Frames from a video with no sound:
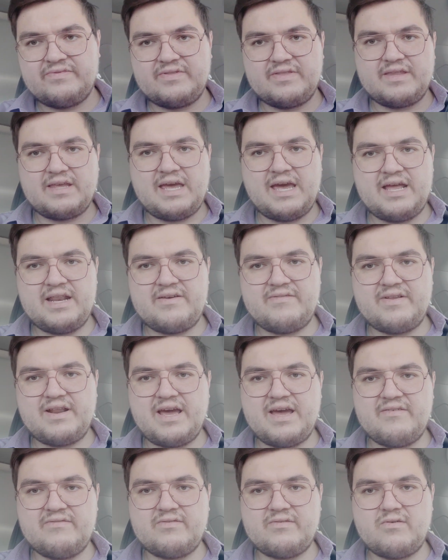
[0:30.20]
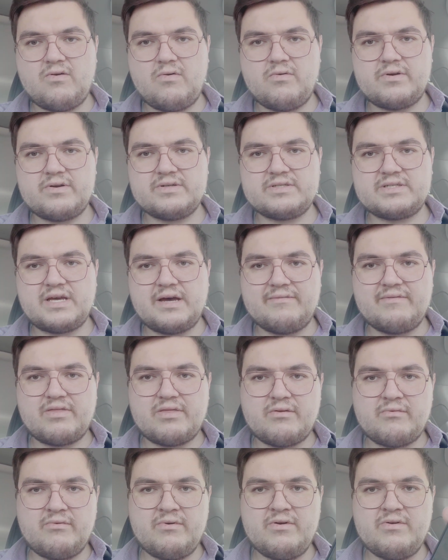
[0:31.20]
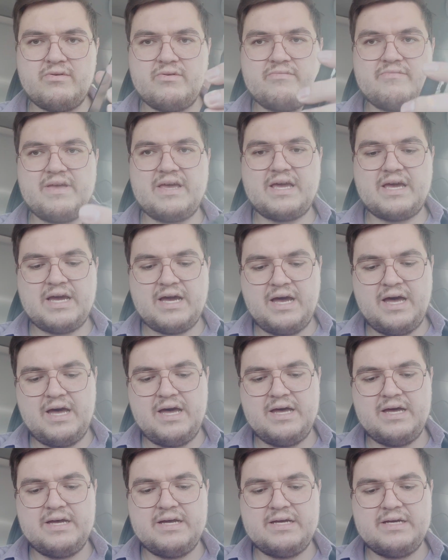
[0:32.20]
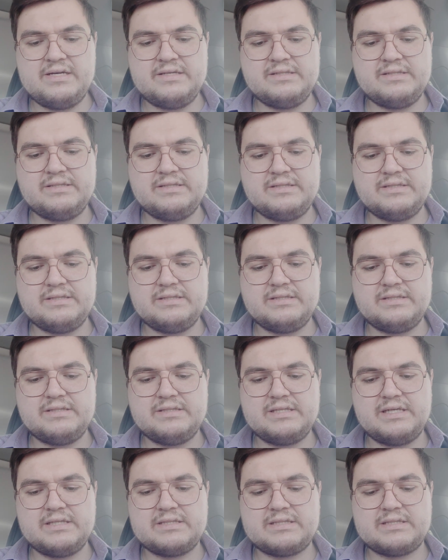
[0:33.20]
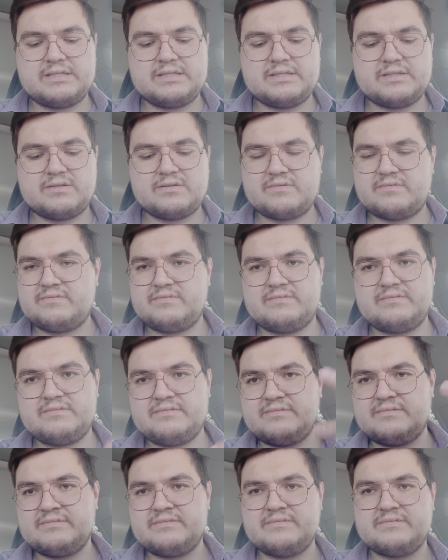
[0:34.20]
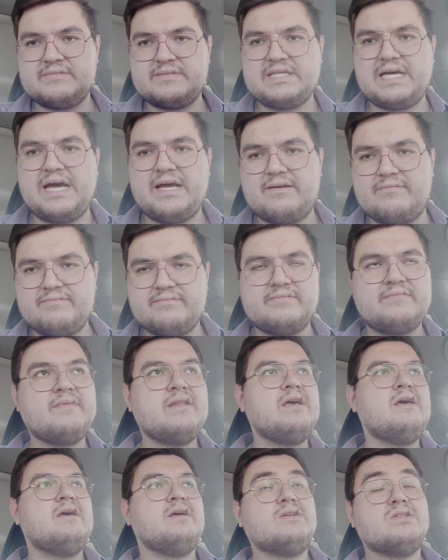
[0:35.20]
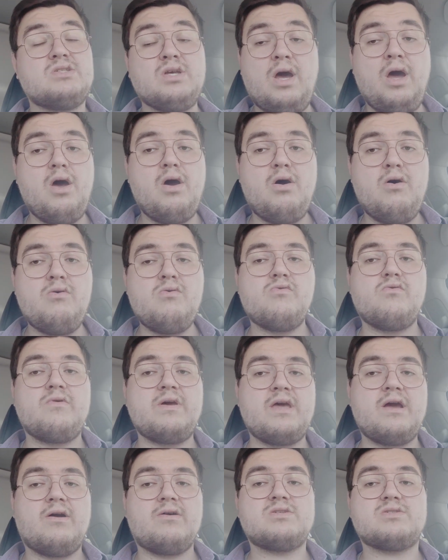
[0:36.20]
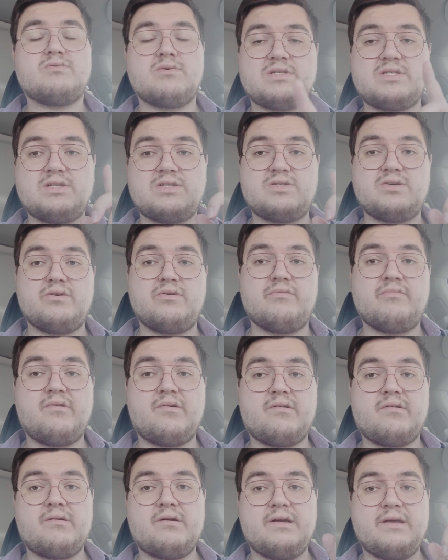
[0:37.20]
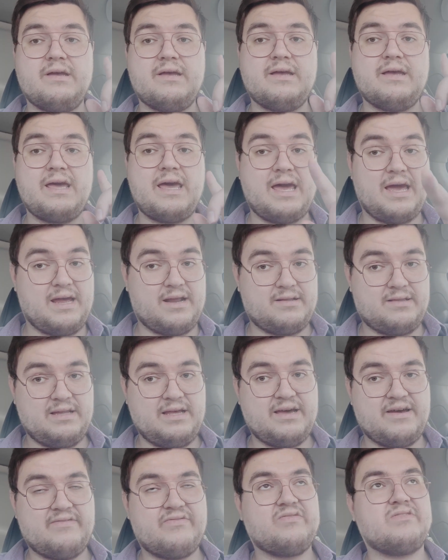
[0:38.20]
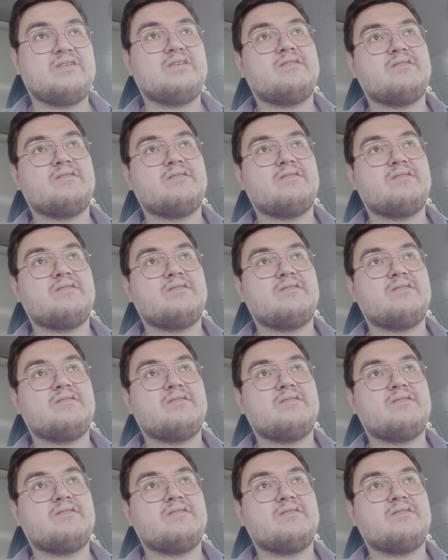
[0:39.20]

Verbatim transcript: can't even have orders coming through because it's dead. So we are switching to Uber and Lyft,